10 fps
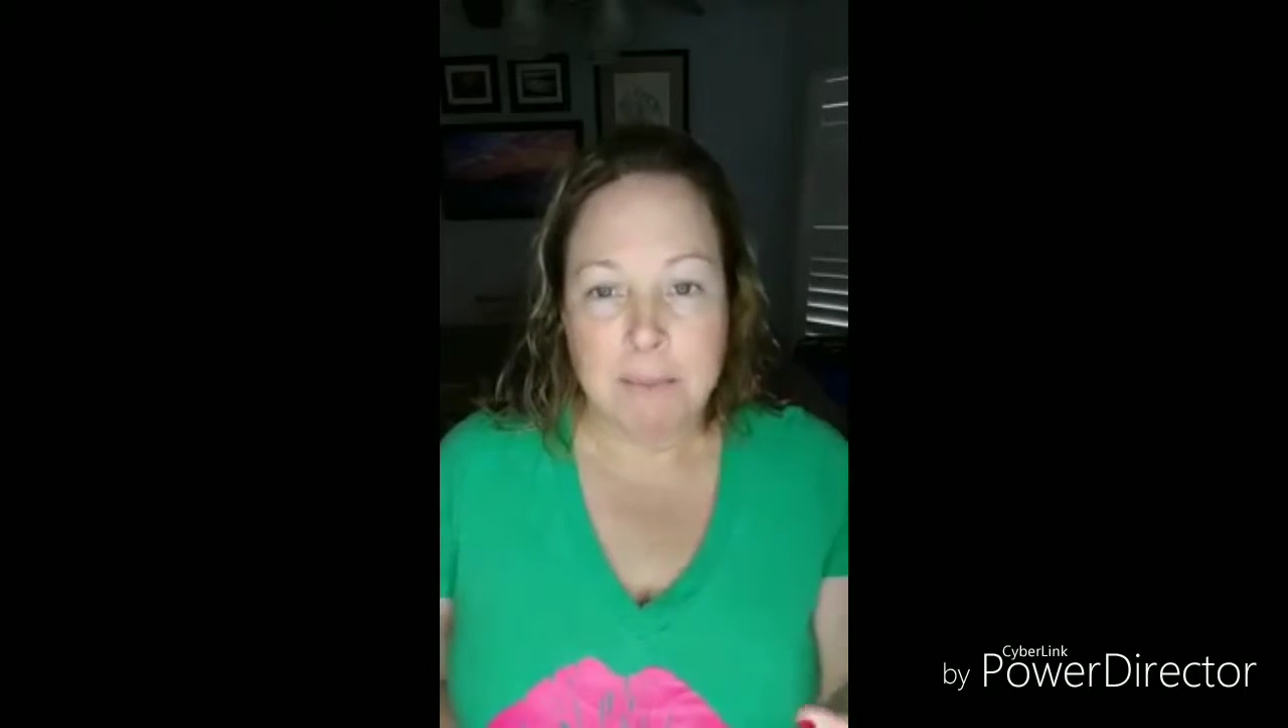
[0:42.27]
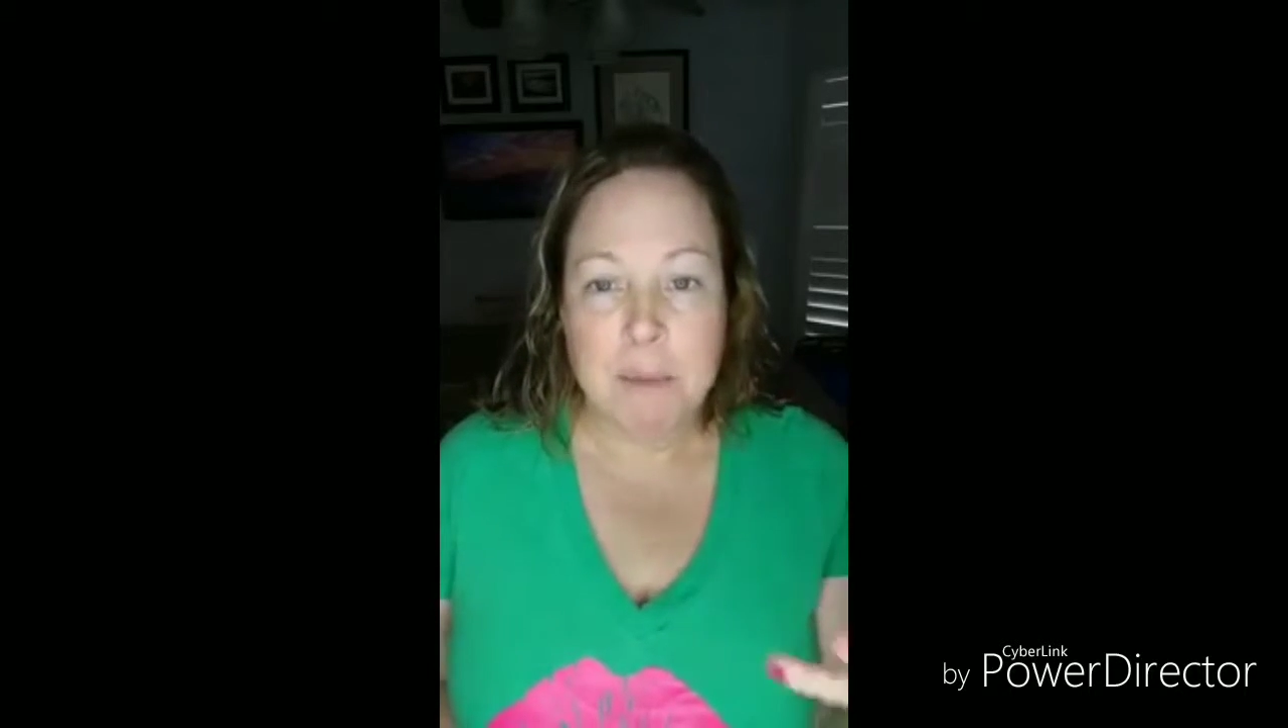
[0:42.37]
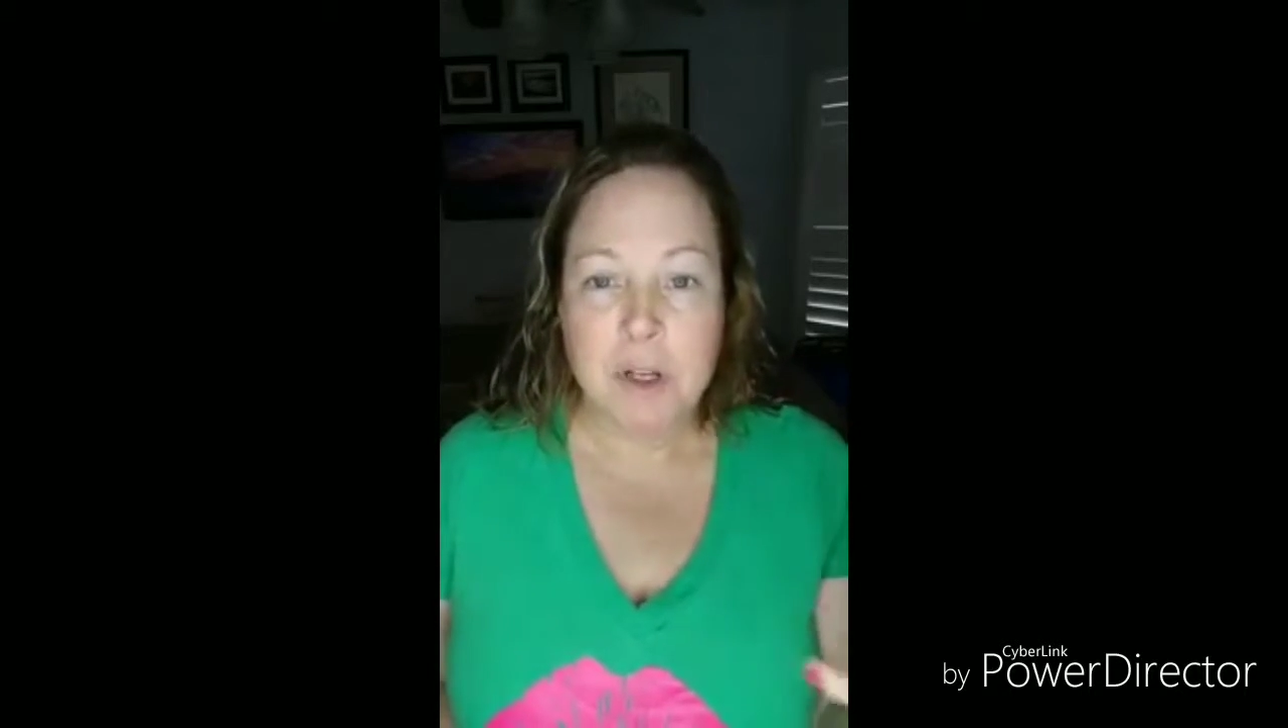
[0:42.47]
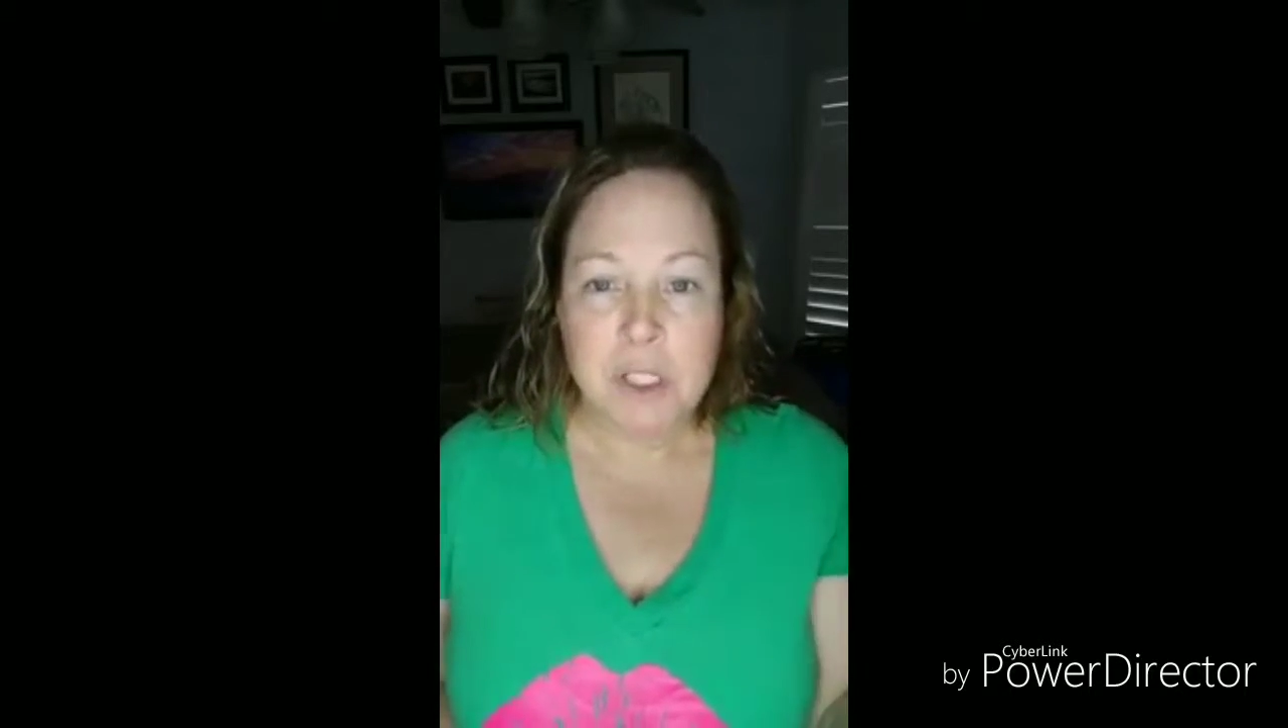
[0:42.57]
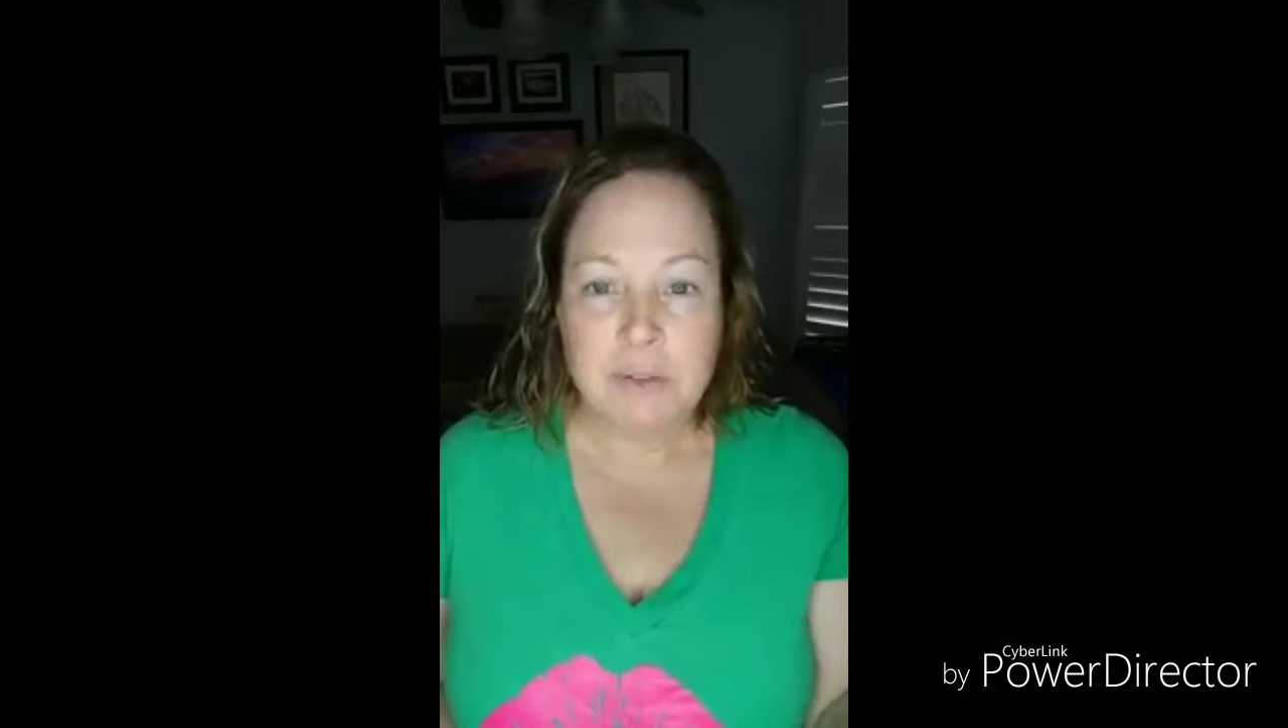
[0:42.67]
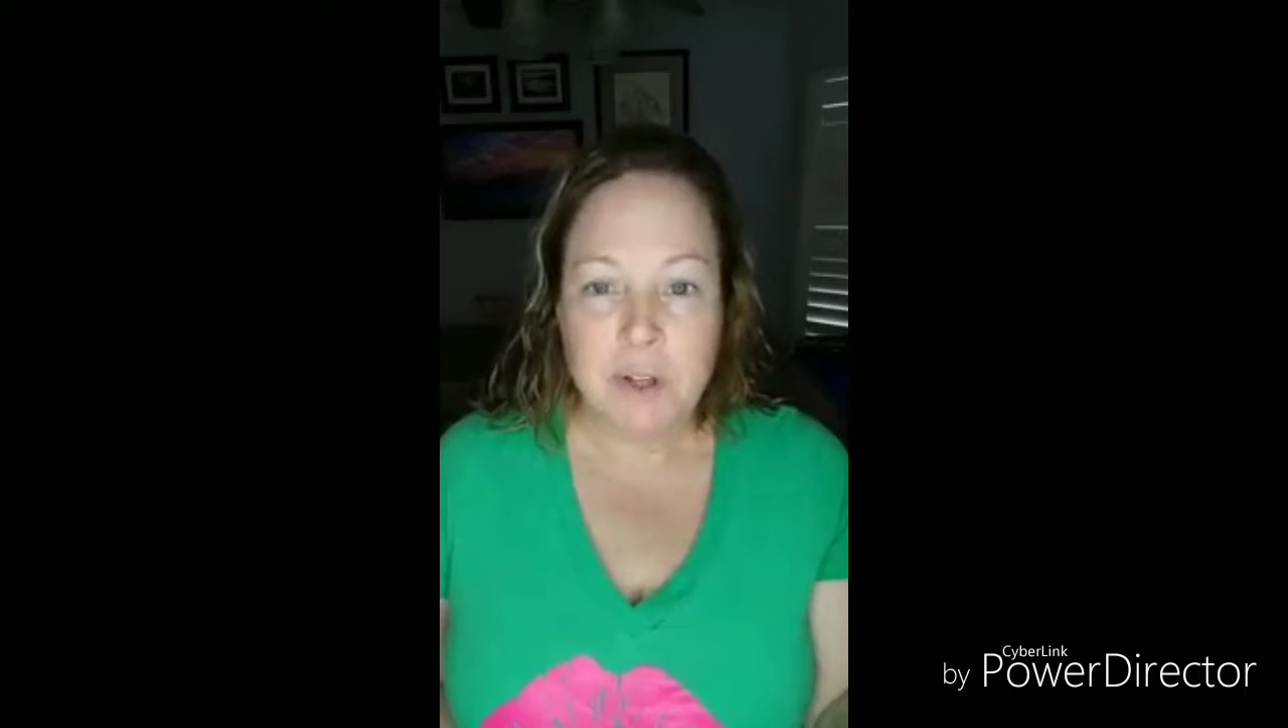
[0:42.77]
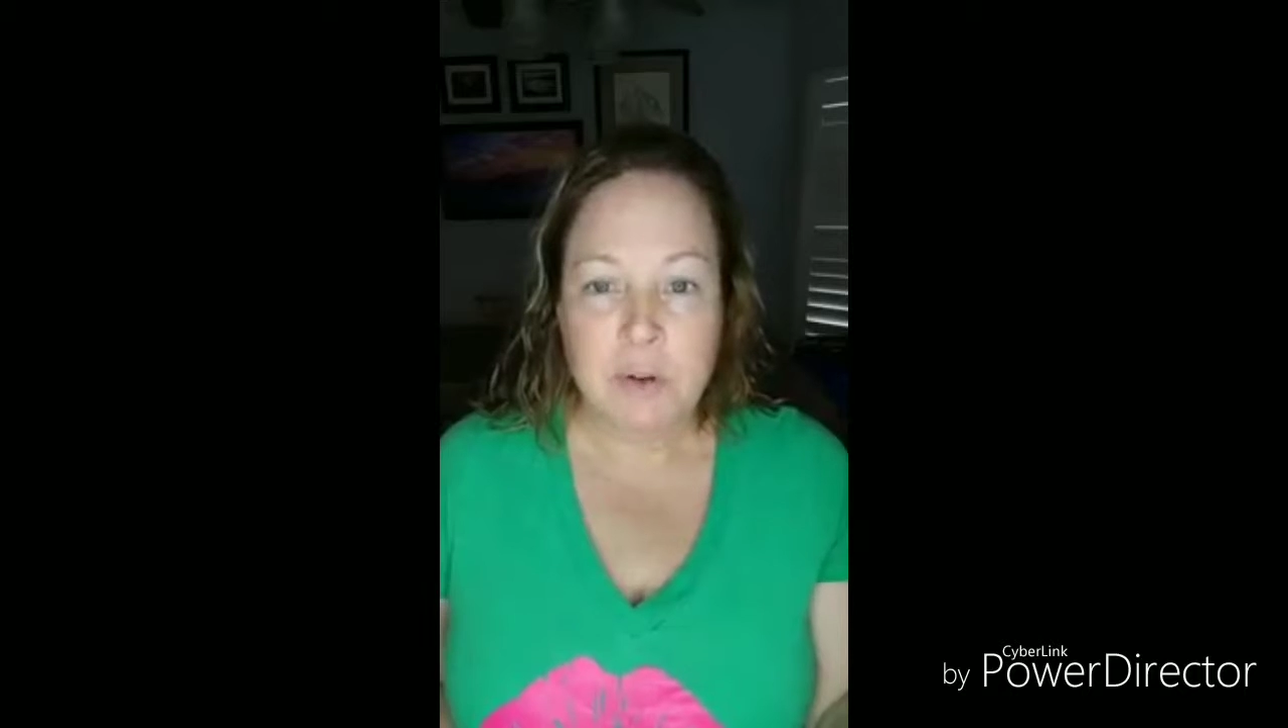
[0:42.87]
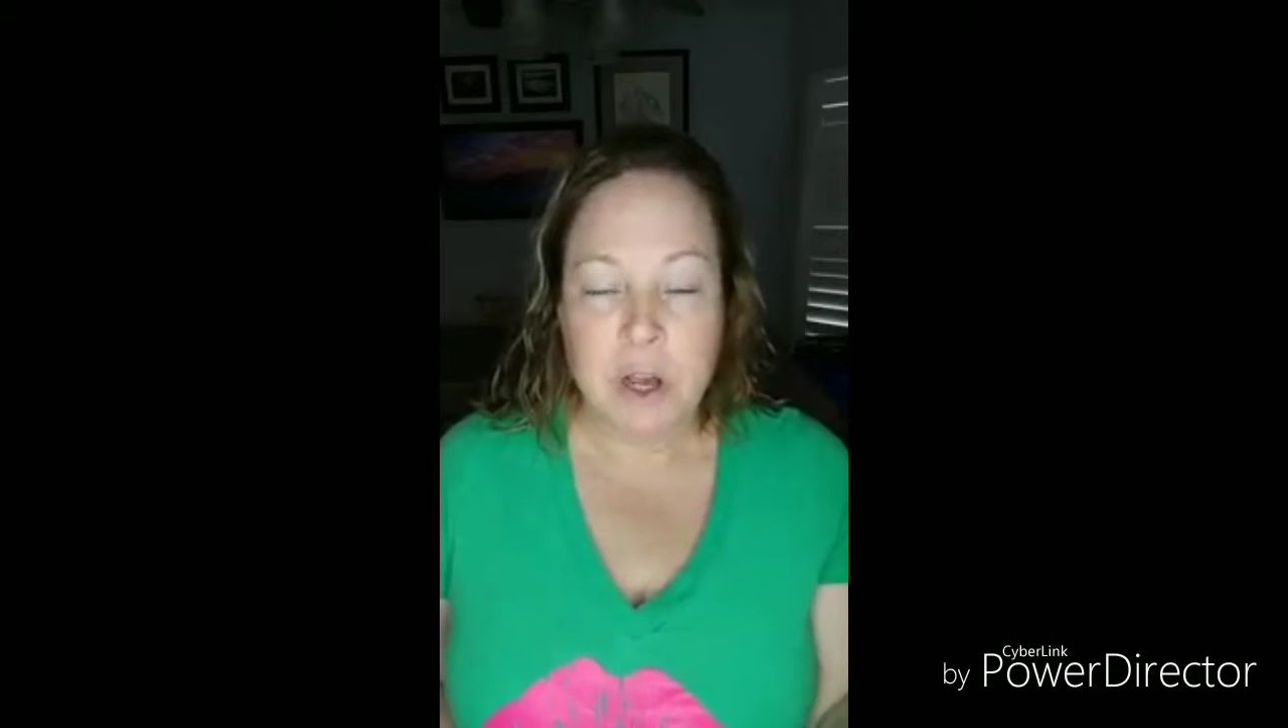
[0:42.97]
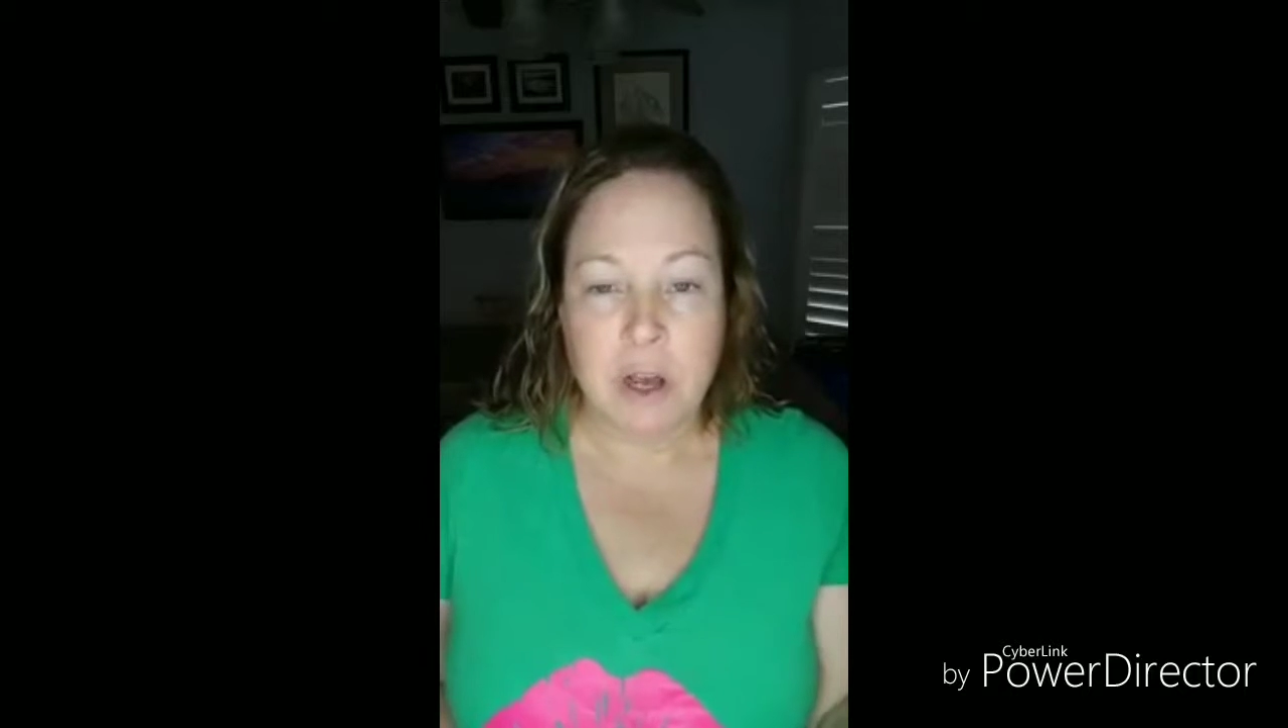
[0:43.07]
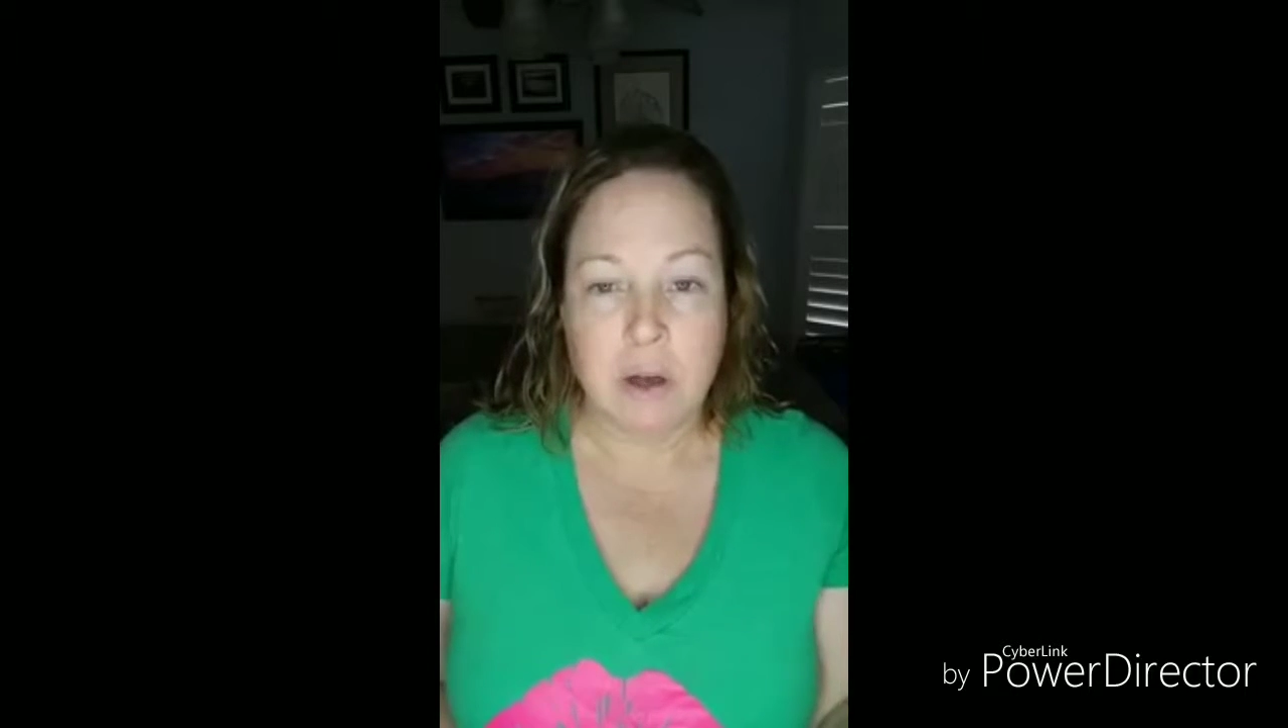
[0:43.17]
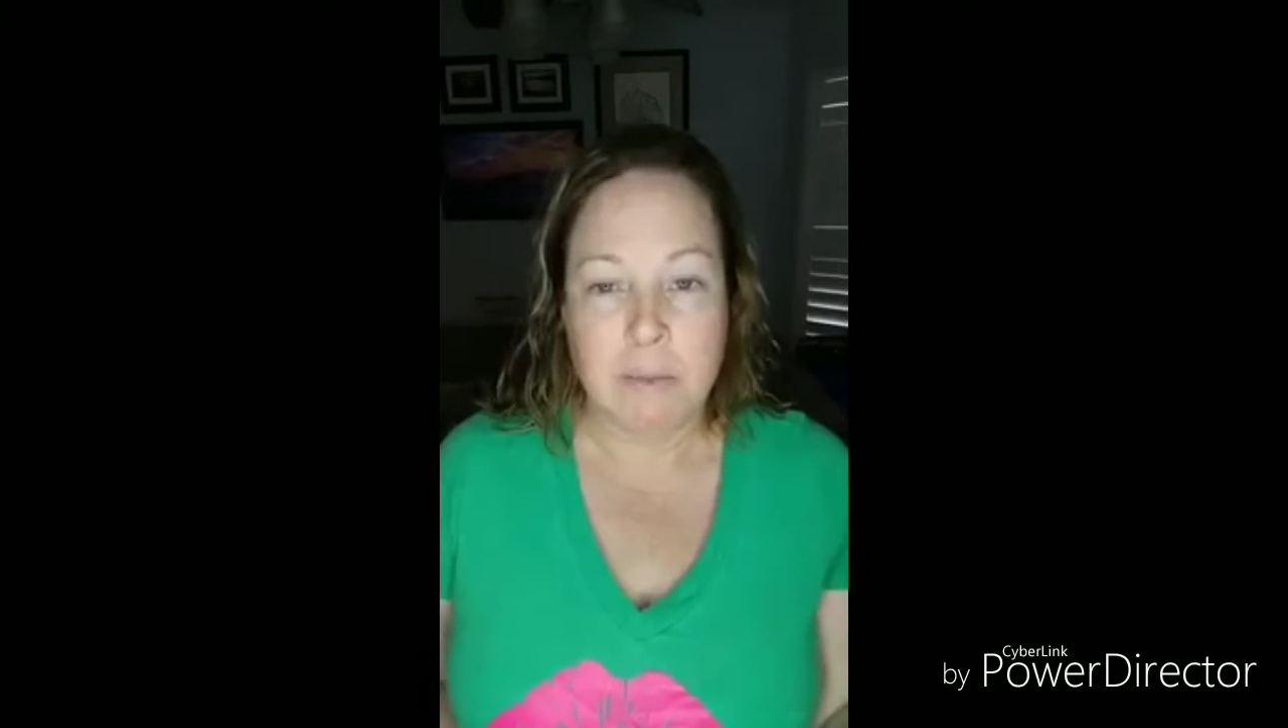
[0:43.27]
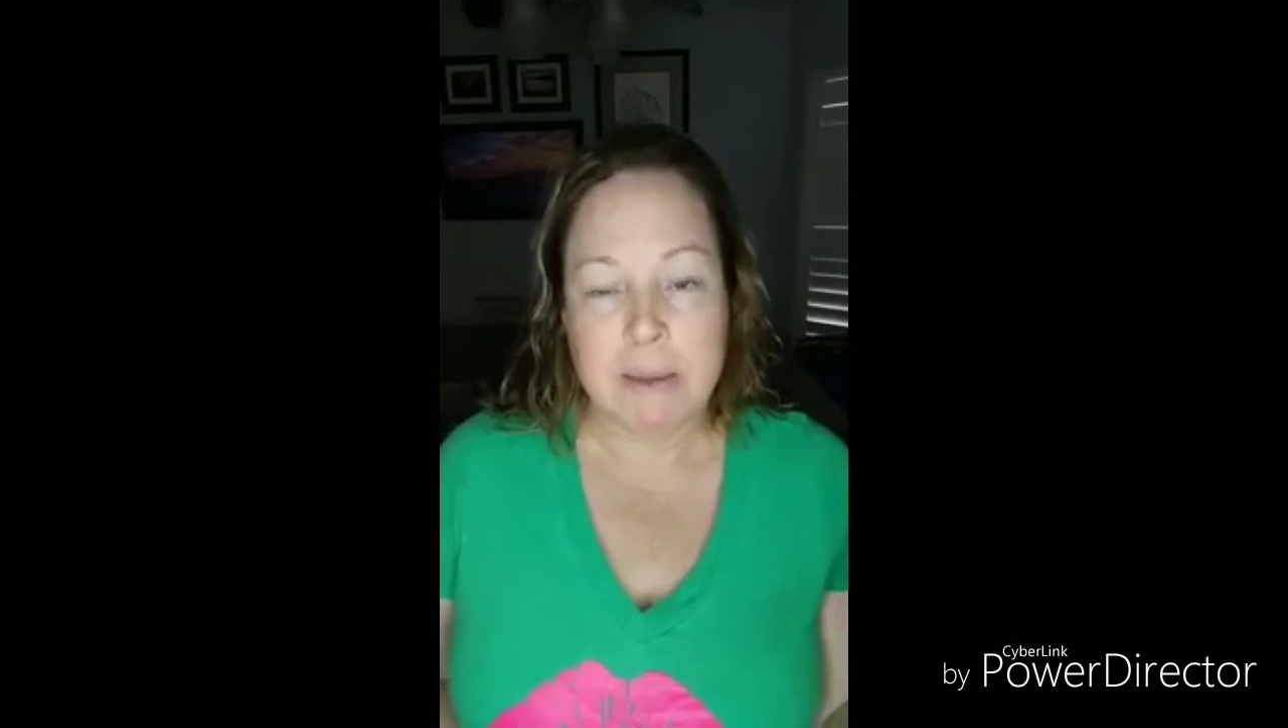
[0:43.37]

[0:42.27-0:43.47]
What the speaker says: most of you know,